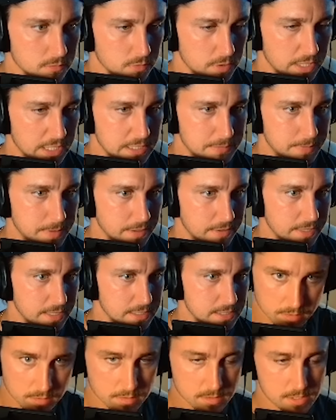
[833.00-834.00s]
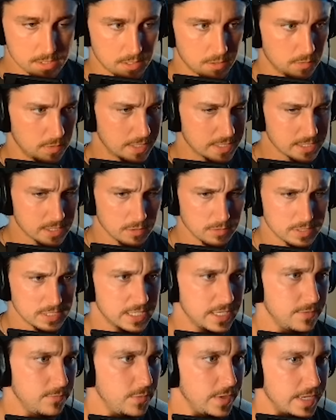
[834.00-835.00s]
We're inexperienced. So let's go
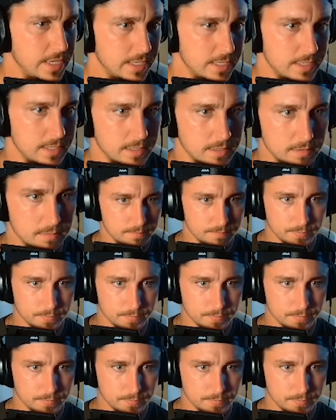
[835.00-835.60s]
see if we can